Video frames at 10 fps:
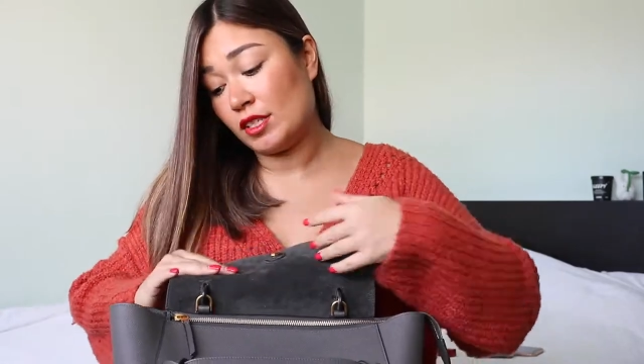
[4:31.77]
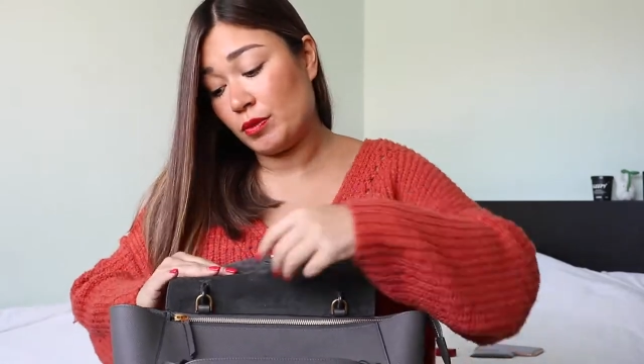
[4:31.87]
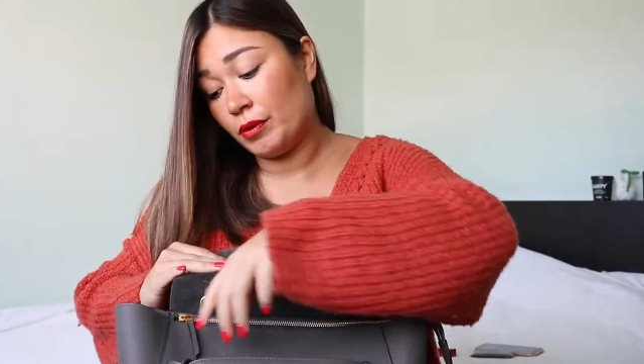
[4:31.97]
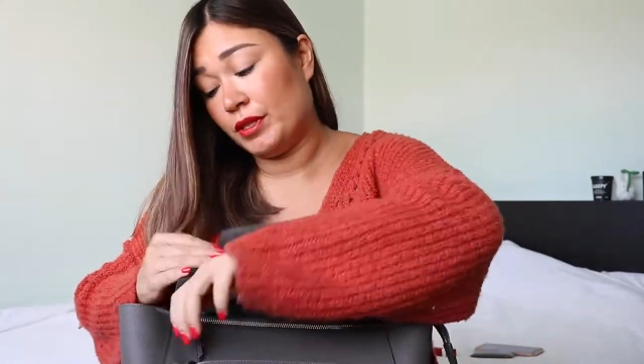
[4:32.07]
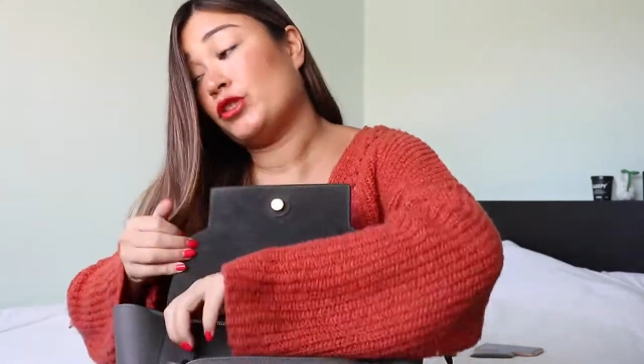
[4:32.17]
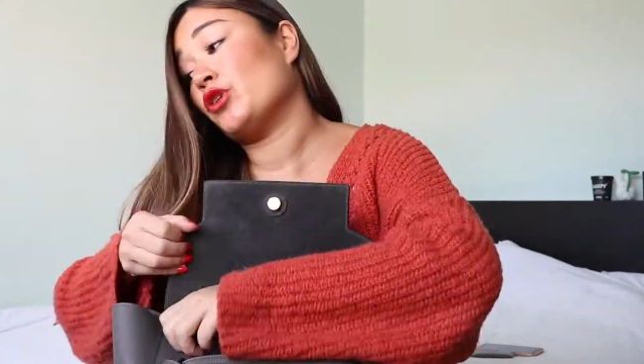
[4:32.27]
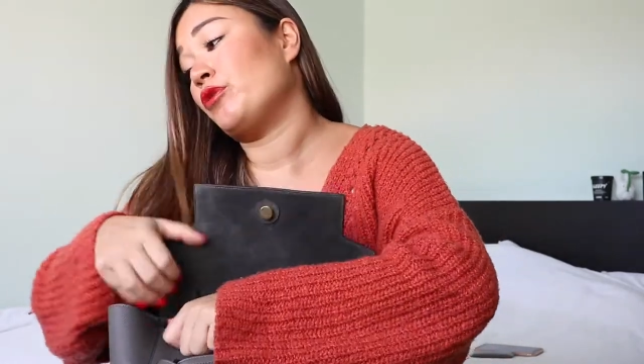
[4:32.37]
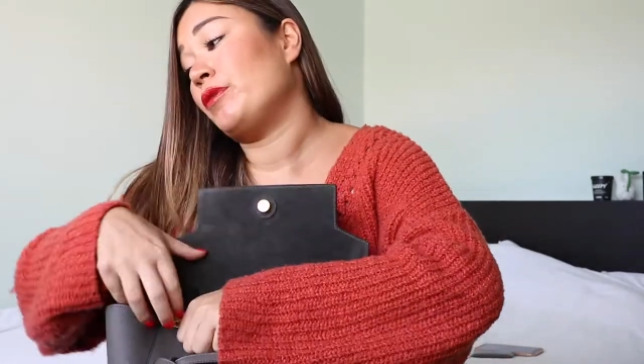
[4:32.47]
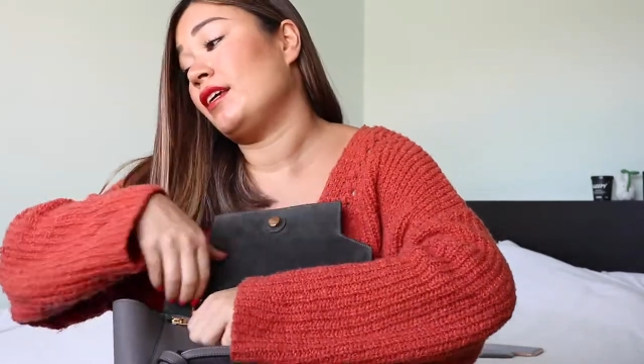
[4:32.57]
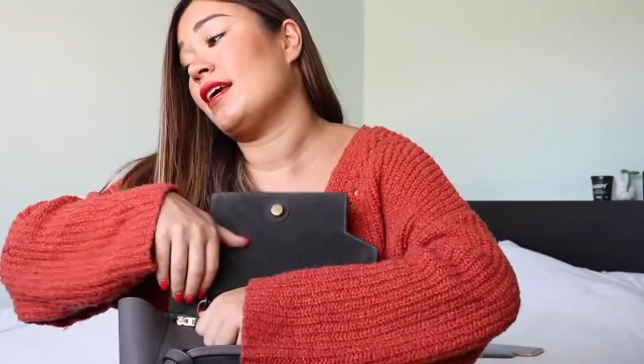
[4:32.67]
it's probably
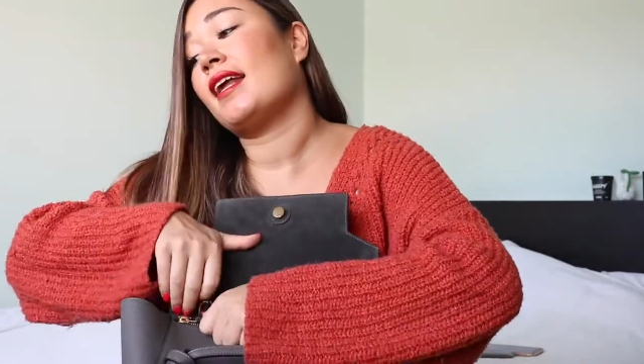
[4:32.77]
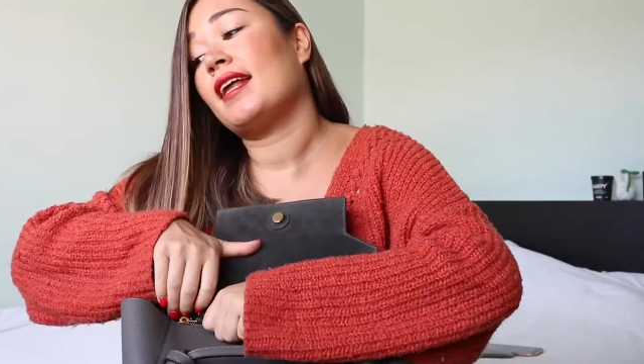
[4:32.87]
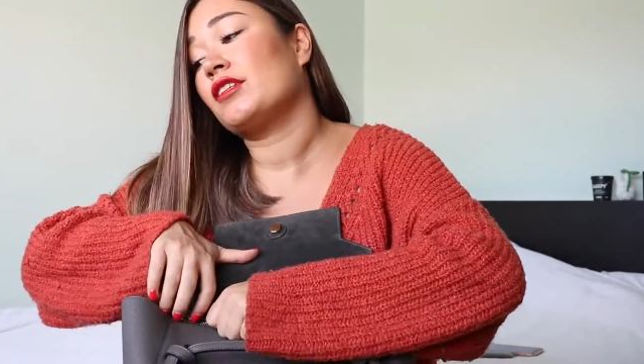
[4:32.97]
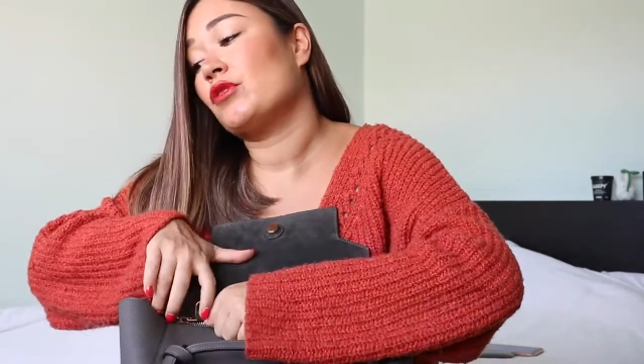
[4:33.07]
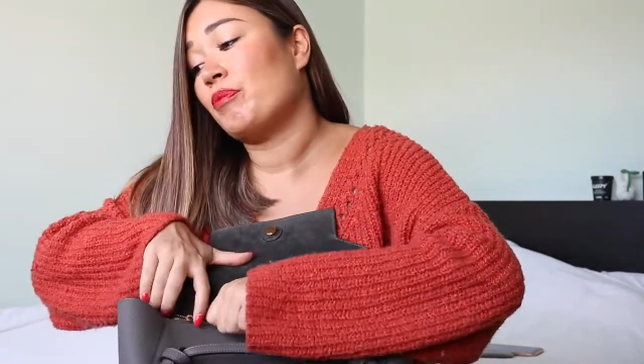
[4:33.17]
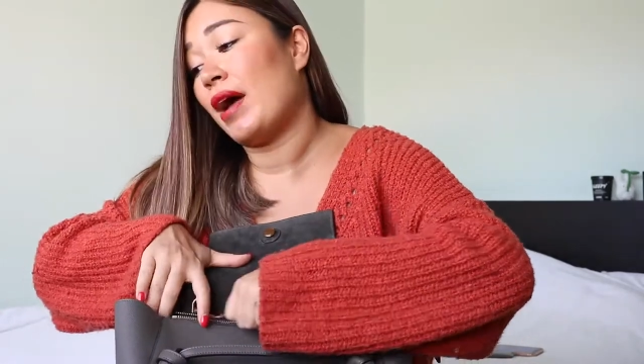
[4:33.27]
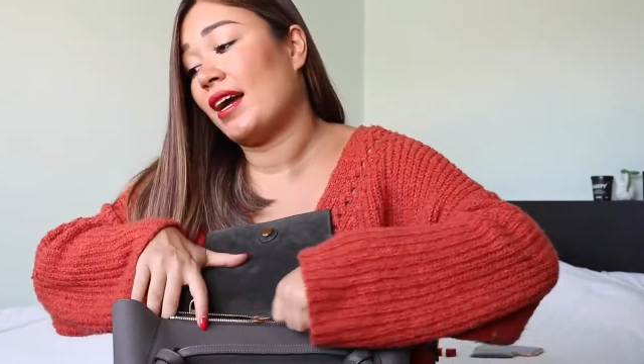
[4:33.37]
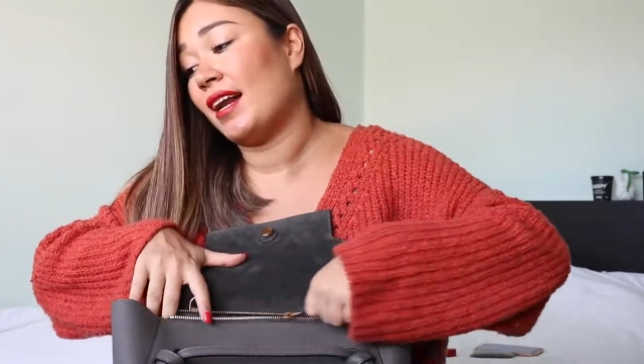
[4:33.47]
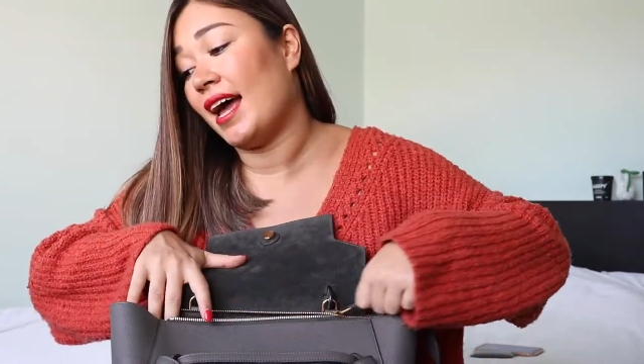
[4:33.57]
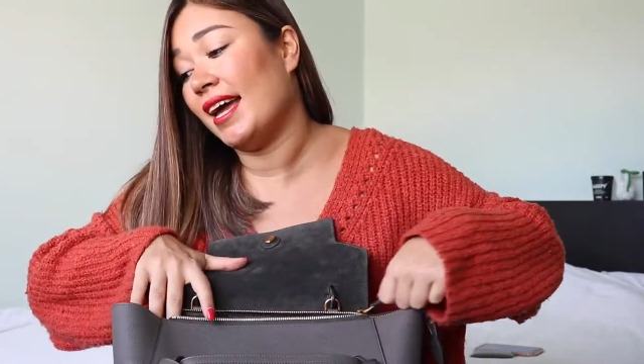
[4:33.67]
too big. I like to
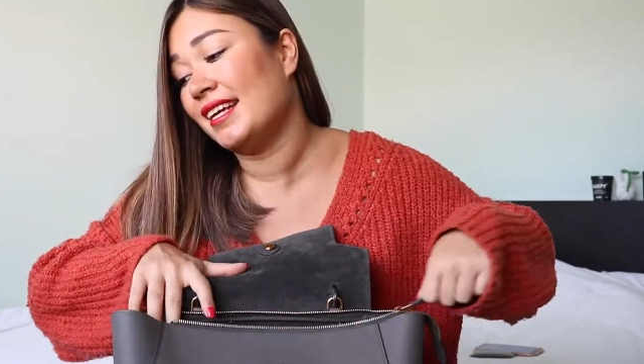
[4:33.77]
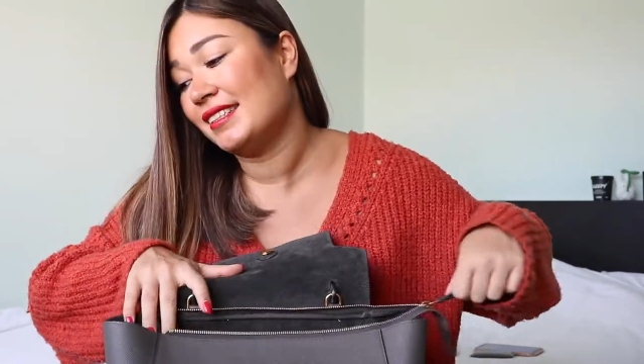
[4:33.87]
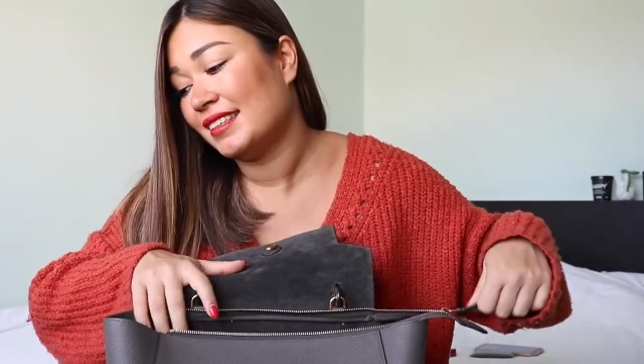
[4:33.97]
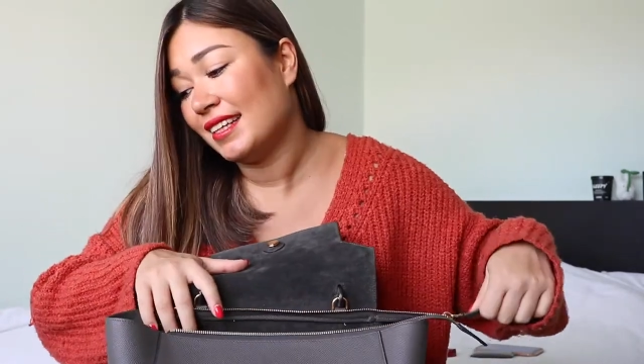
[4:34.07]
pack my...